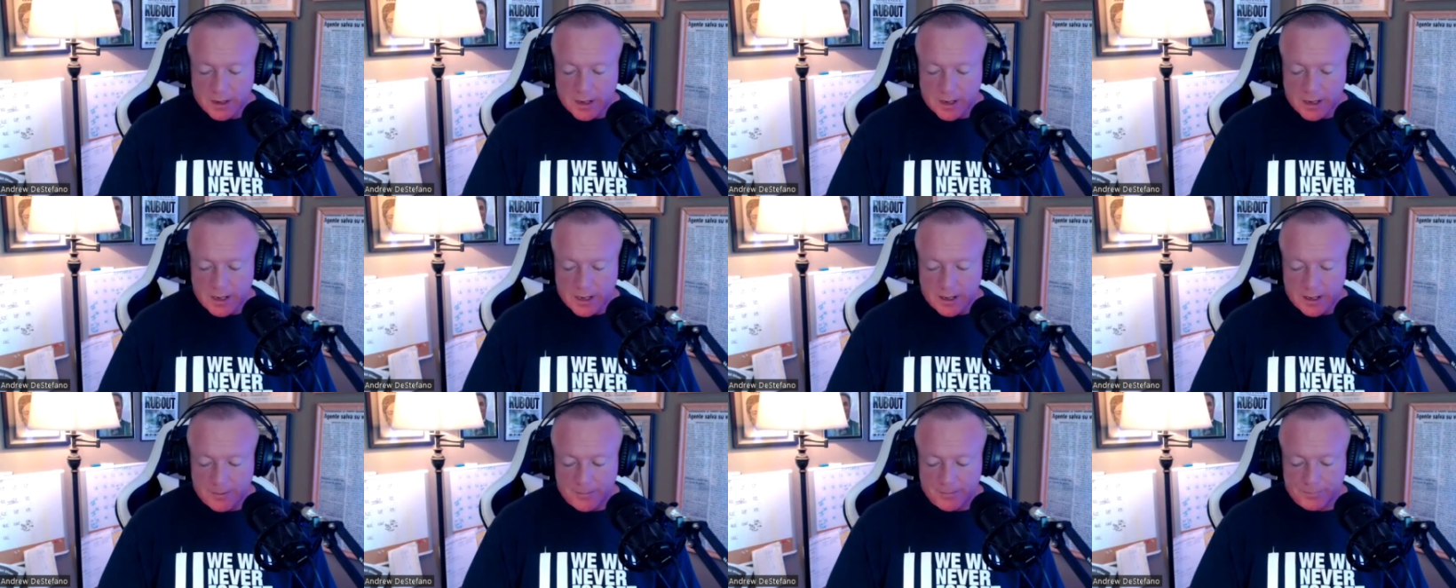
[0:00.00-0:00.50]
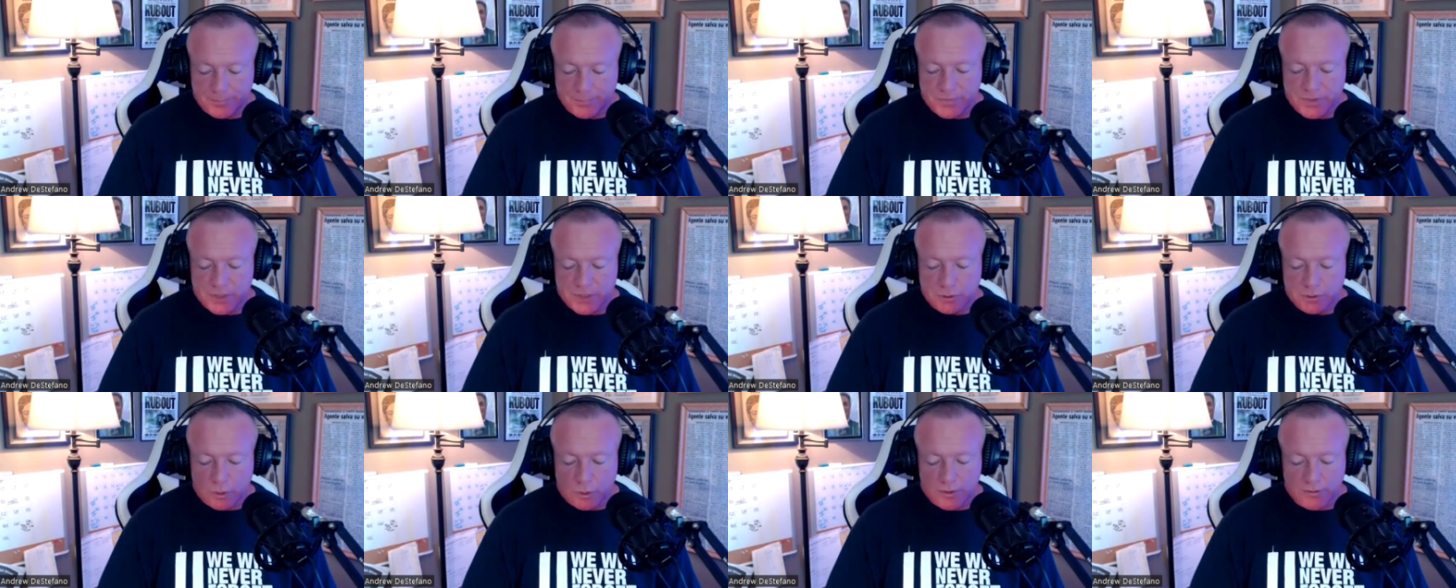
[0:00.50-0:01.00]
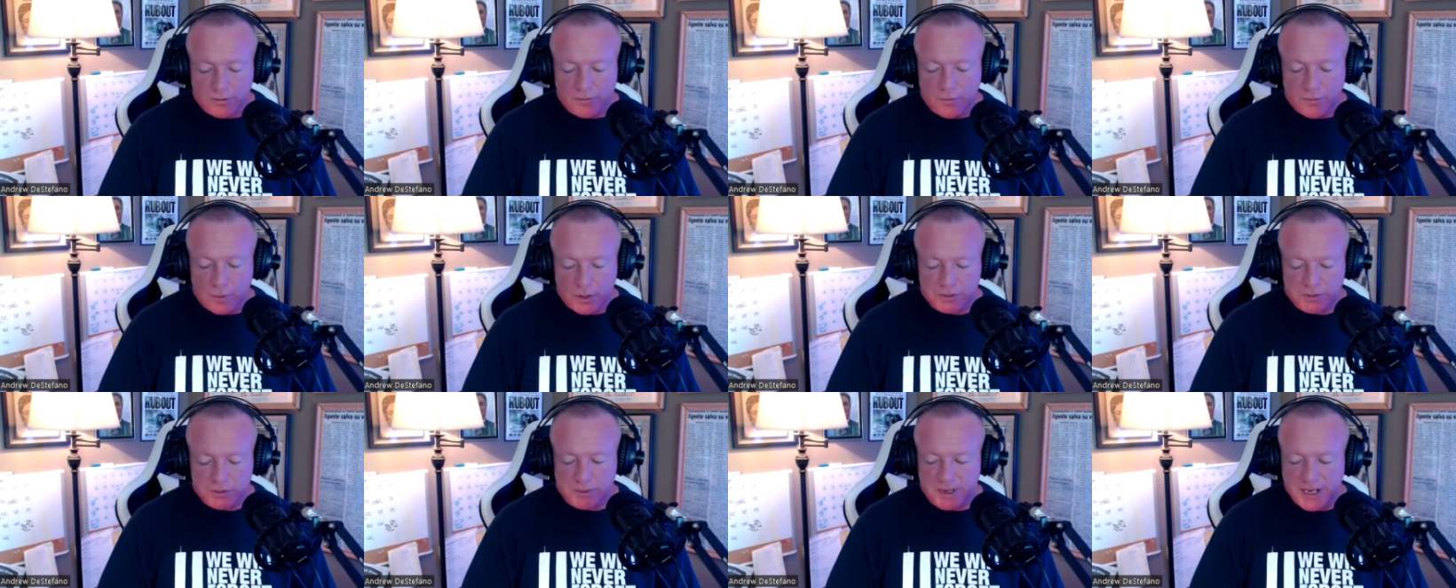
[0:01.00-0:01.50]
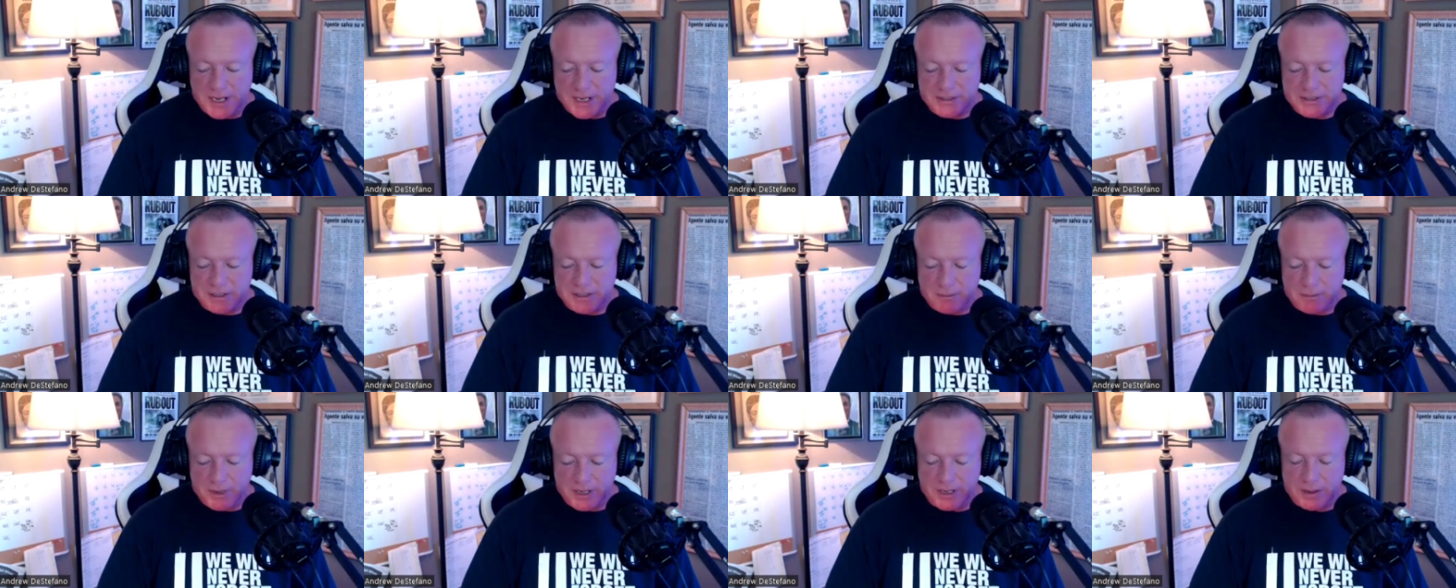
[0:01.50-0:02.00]
Um, law enforcement needs
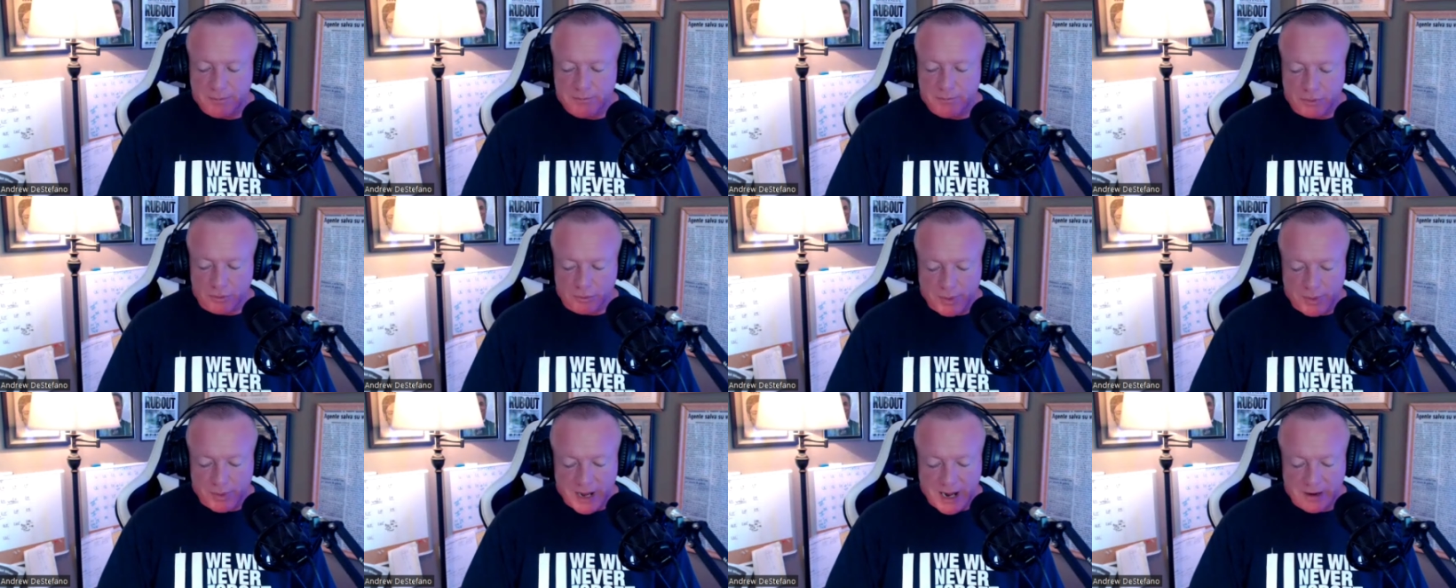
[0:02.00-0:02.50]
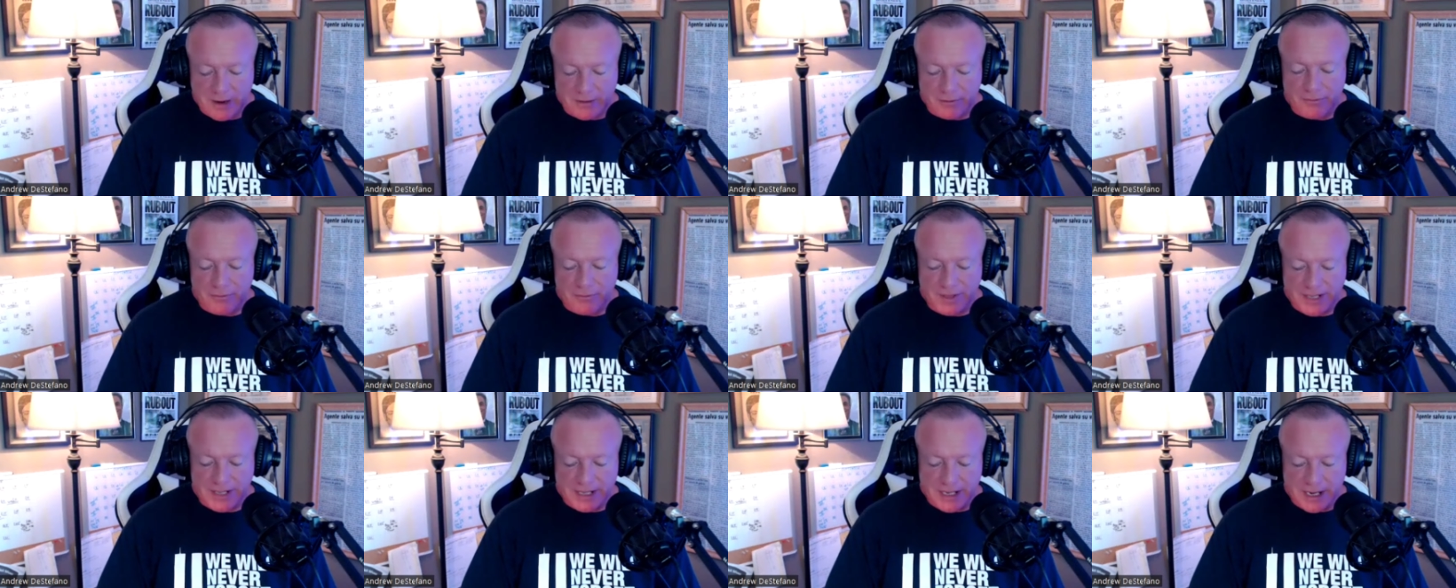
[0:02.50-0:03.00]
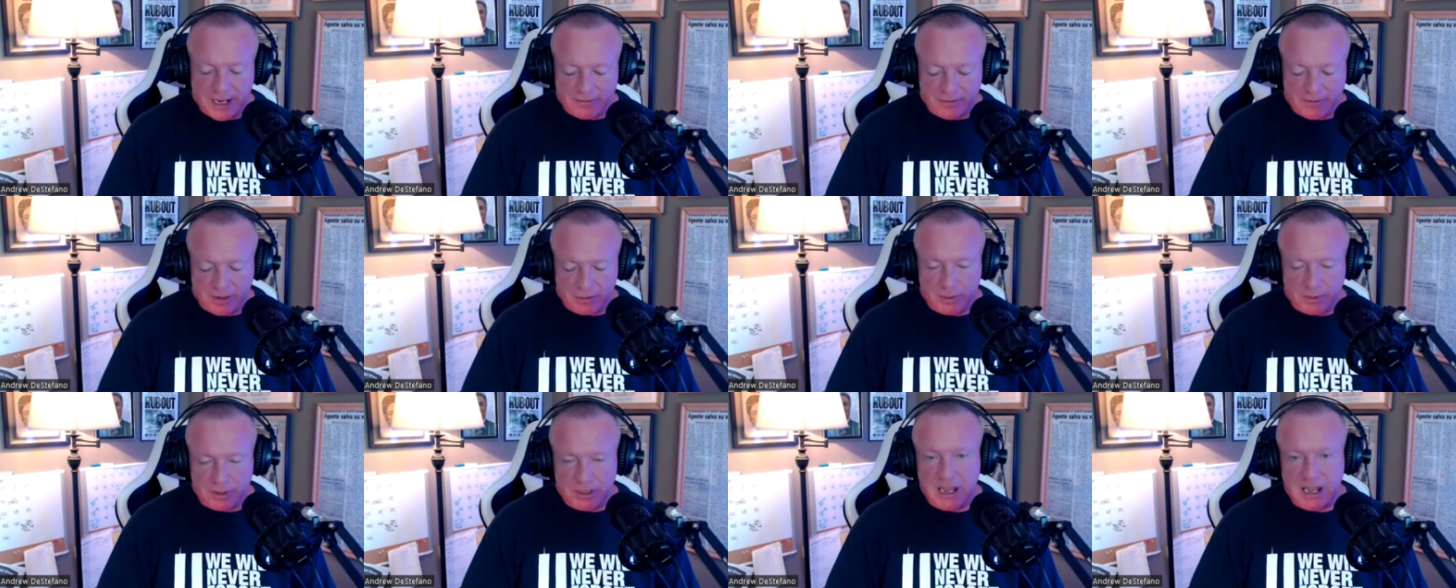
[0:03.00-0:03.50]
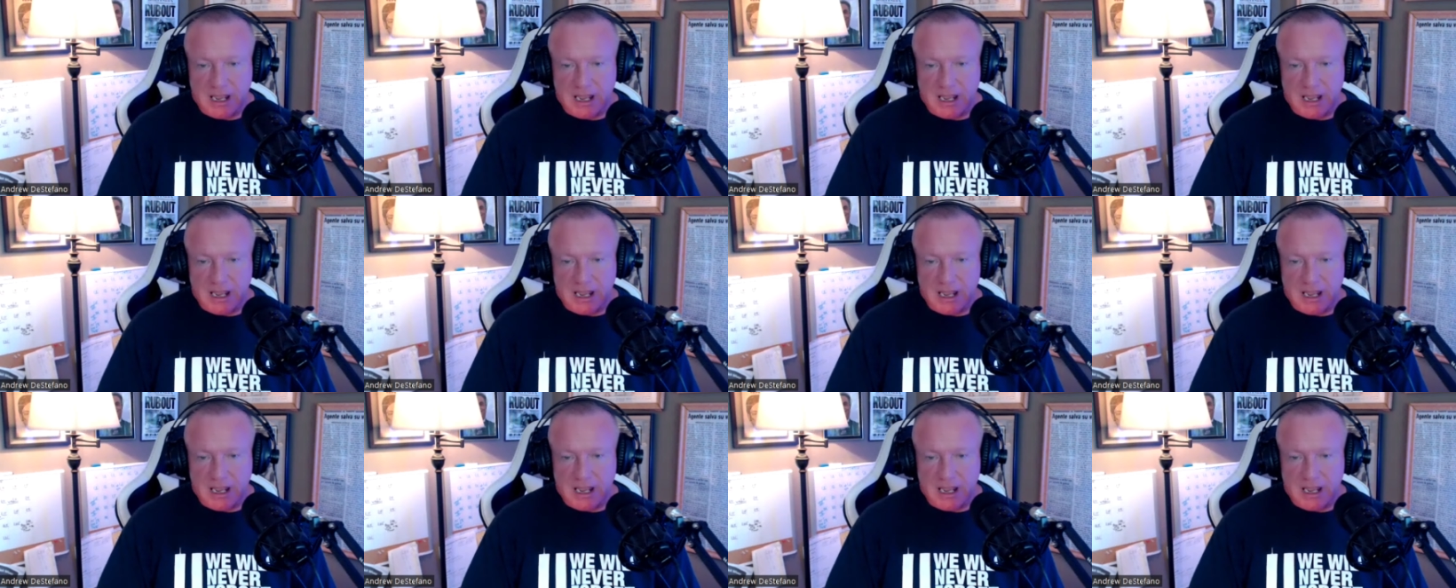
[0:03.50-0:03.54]
to be prepared for the inevitable.